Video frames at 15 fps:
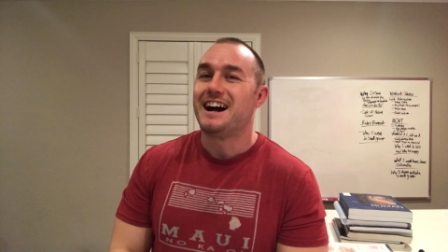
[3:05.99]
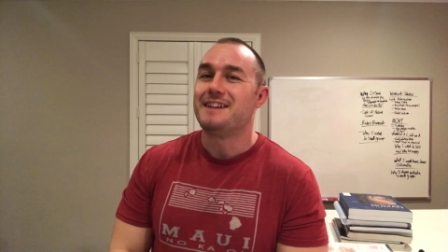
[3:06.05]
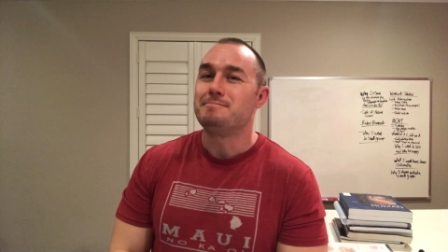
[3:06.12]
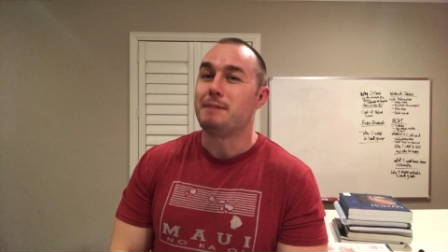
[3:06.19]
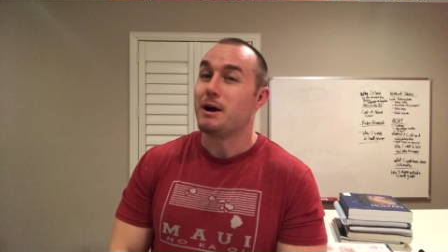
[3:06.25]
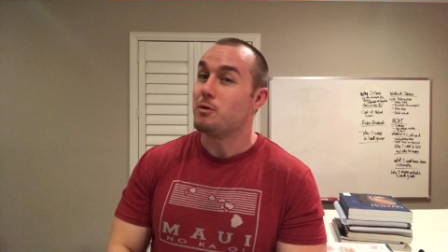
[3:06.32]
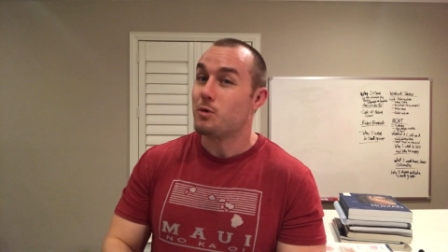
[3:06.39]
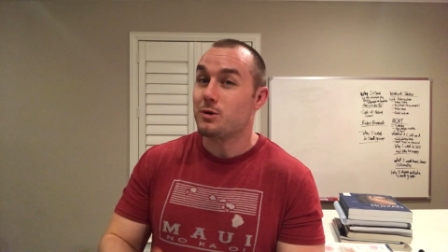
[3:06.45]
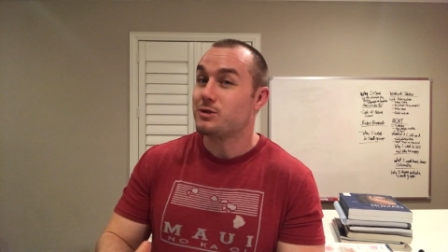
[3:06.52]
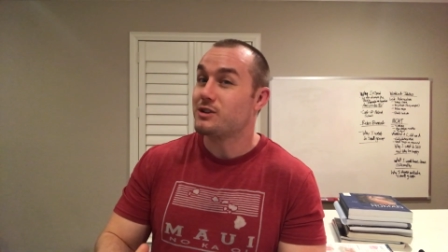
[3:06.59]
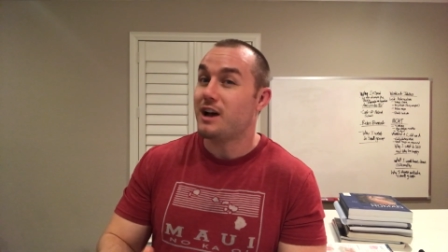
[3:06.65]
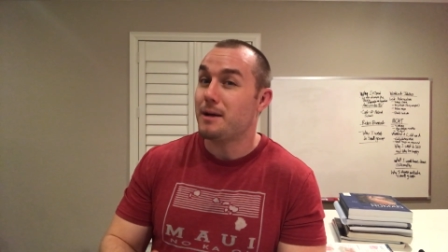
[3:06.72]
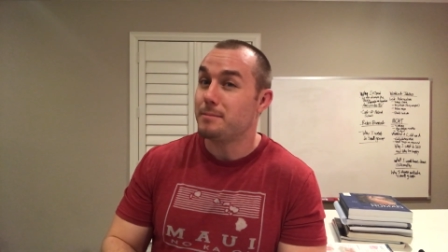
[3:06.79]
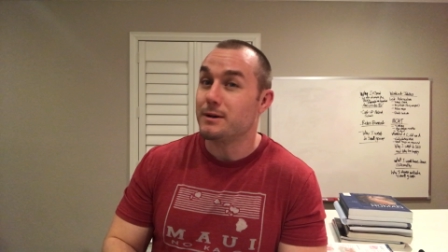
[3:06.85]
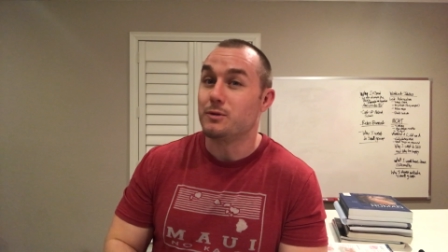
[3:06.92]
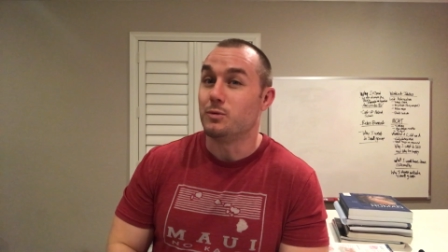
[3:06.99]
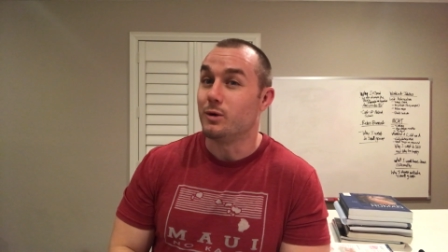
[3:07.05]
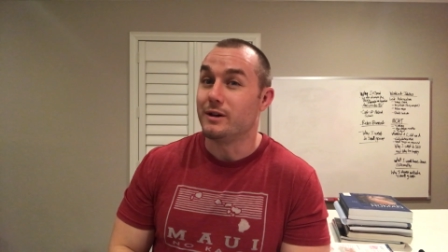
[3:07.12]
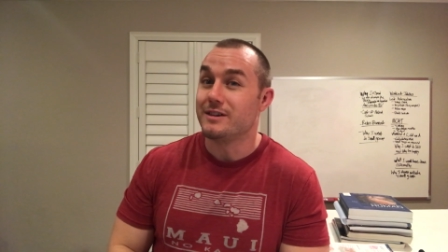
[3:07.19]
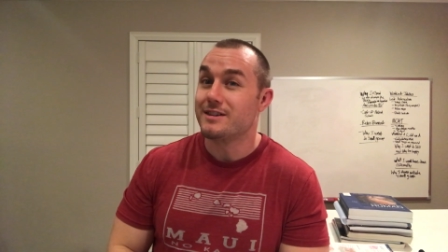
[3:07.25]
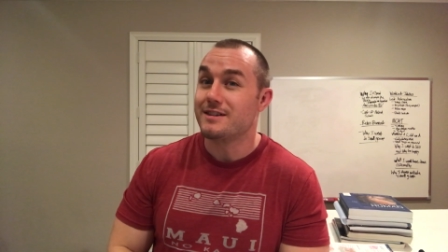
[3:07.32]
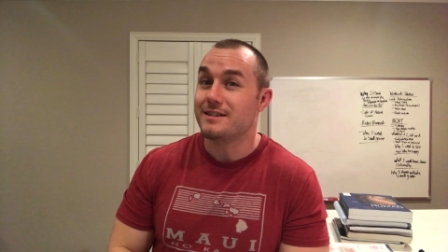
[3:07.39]
my worst topic
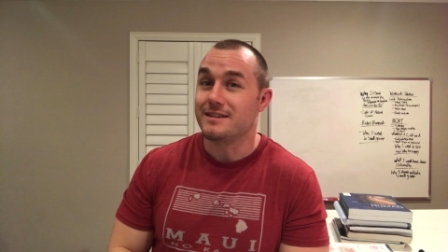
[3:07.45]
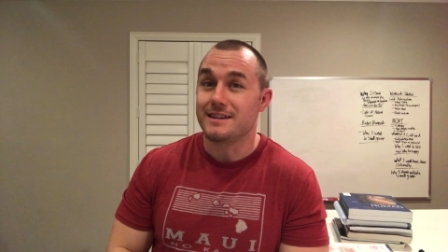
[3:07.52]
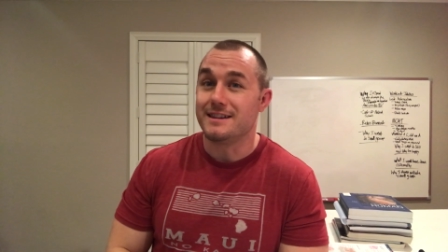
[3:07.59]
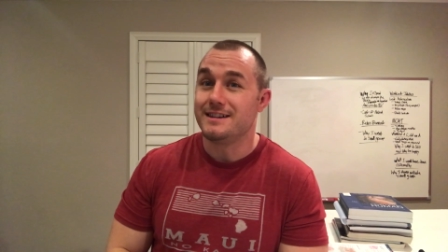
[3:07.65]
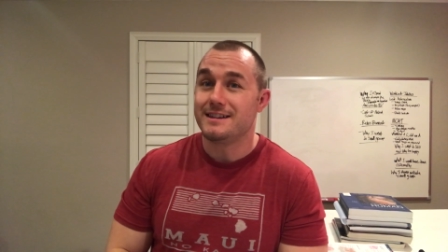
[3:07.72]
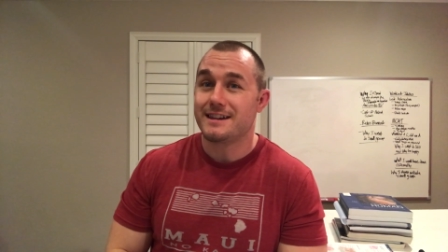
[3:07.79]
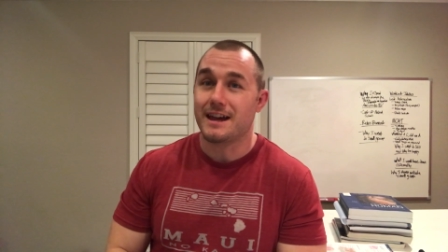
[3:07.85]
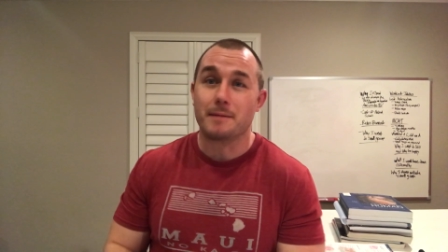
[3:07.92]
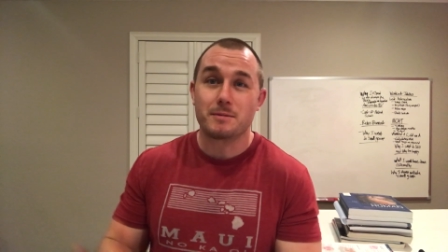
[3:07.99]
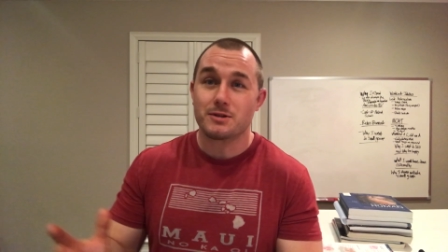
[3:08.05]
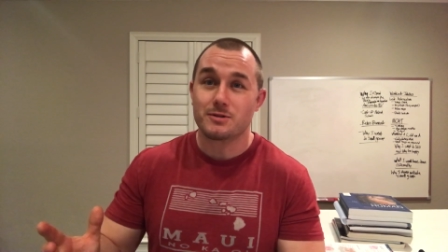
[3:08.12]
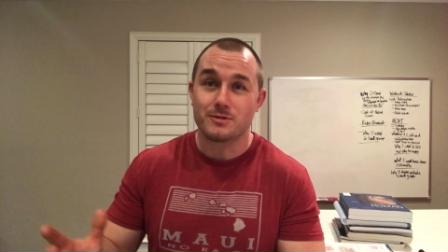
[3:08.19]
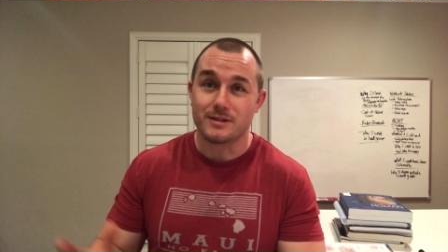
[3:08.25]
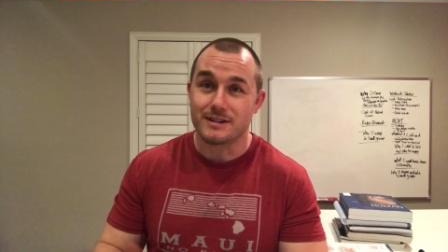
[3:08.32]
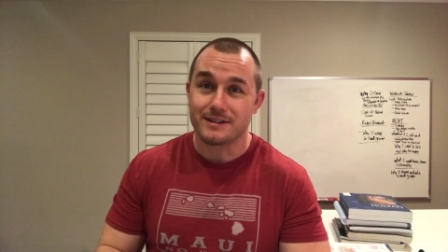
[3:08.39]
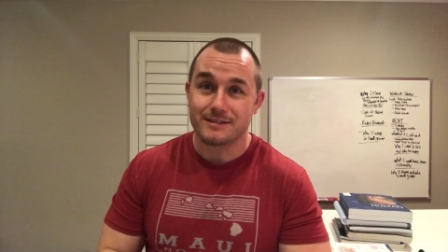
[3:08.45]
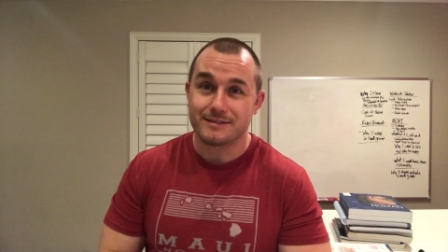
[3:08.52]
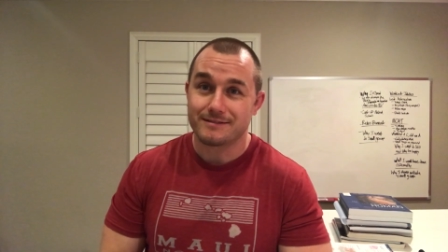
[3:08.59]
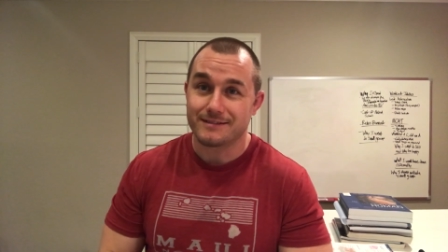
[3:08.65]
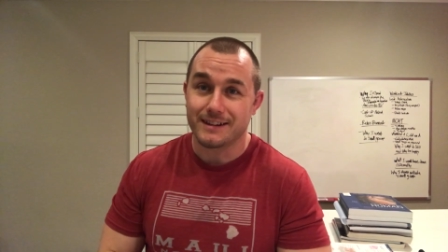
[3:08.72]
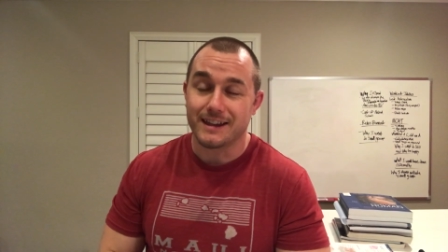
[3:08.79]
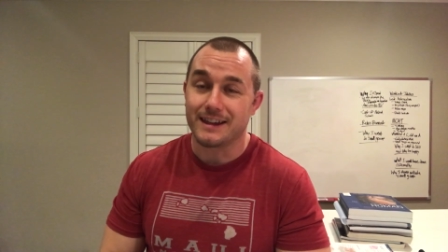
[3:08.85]
was the chemistry
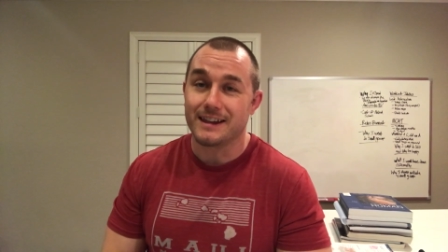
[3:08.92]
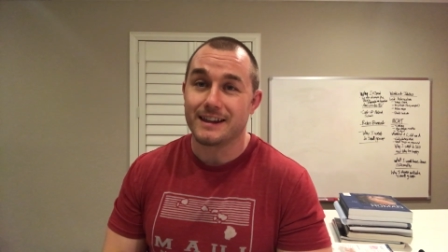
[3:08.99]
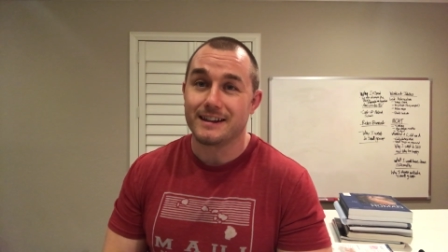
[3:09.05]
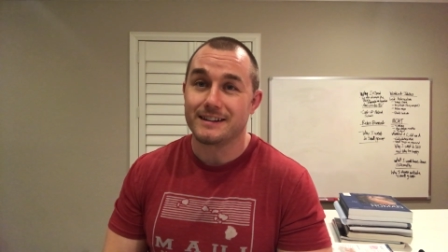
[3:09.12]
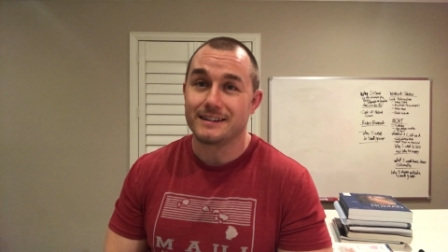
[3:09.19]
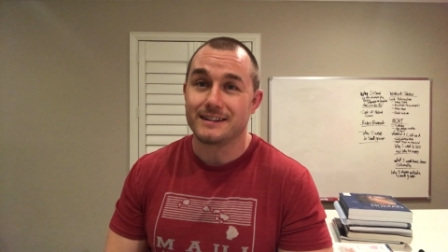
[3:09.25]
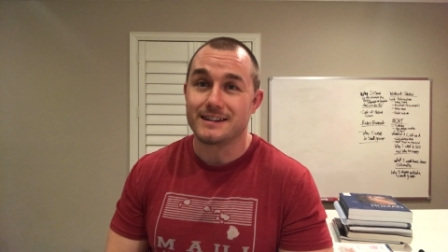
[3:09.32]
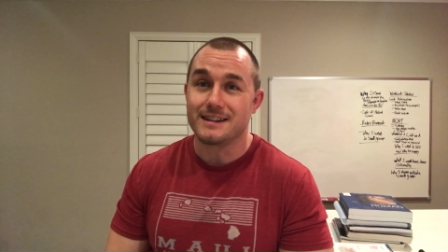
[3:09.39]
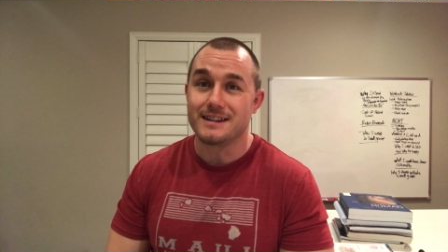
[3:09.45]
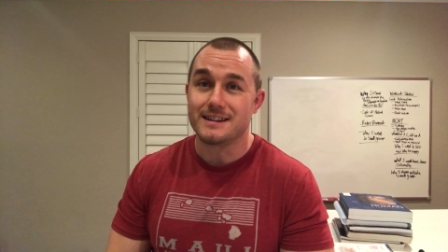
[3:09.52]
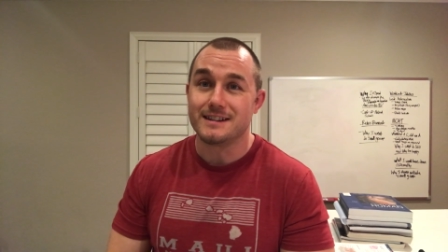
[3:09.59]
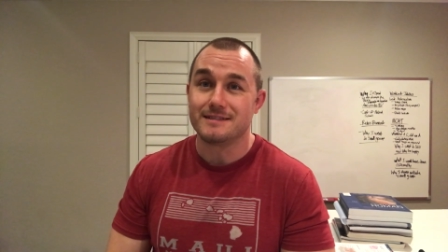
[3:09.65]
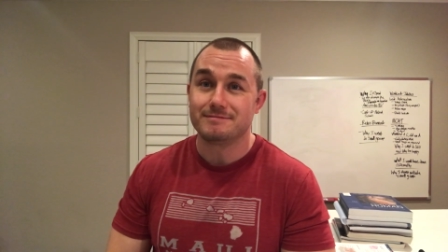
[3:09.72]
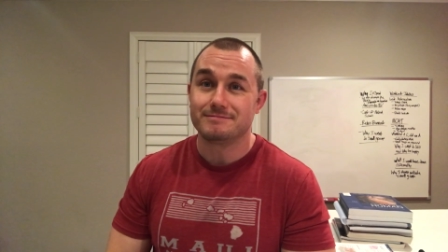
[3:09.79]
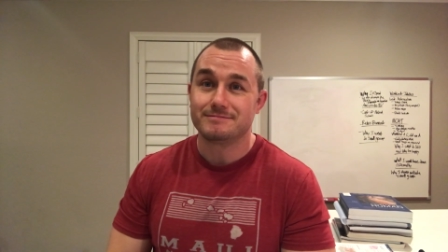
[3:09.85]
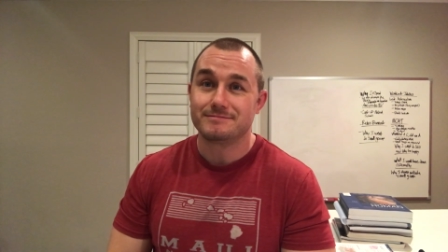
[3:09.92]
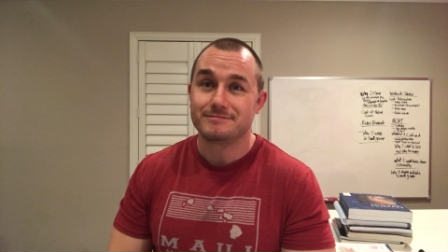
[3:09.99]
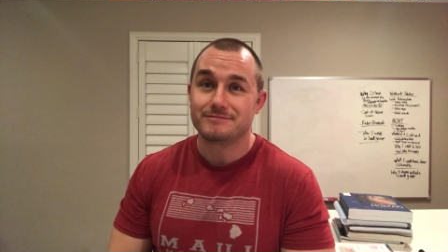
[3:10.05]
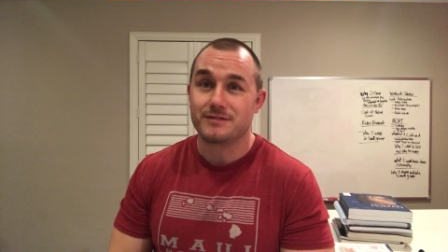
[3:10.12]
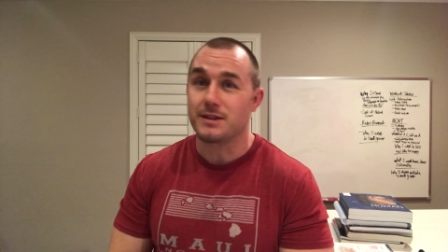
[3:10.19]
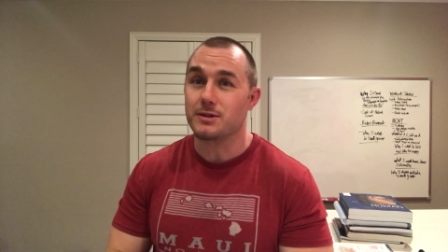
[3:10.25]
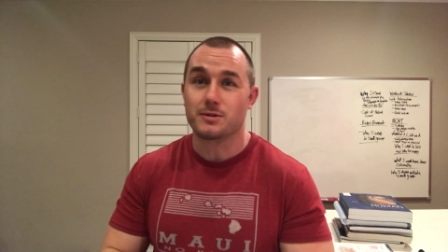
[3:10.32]
and the
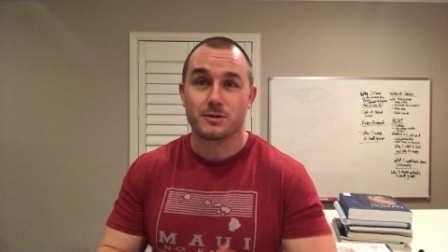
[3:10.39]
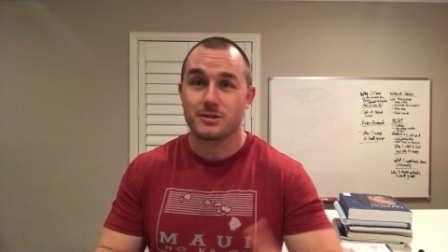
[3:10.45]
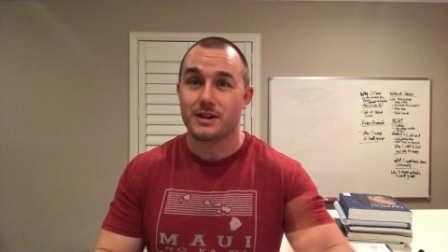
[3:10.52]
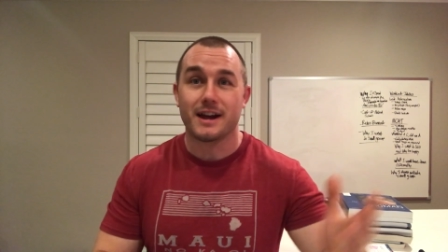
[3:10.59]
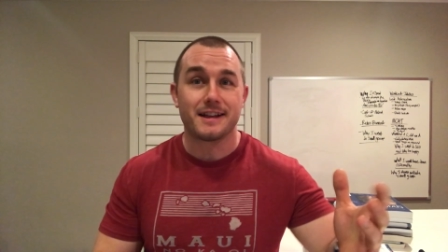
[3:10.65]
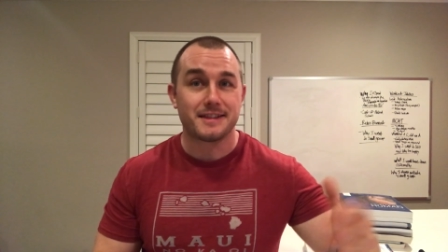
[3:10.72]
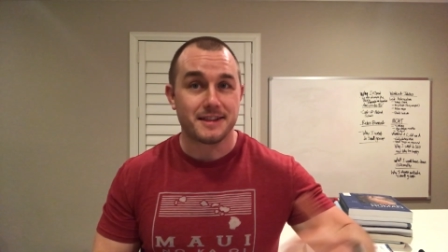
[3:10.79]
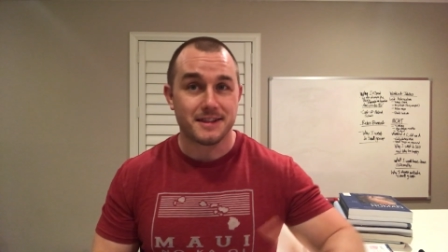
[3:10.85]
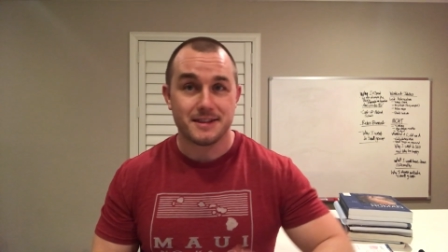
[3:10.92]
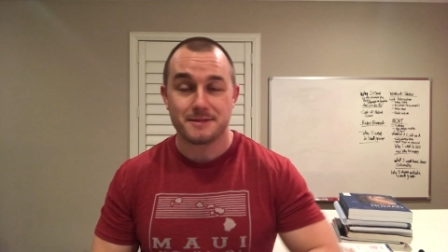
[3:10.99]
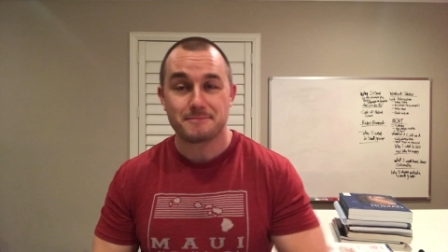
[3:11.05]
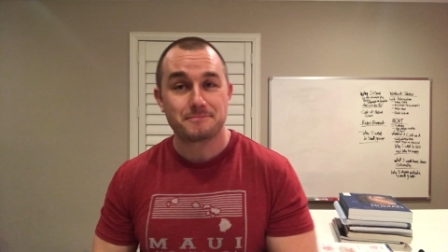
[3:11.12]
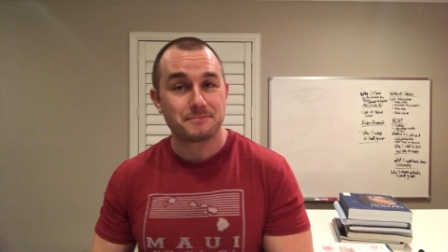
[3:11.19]
physical sciences.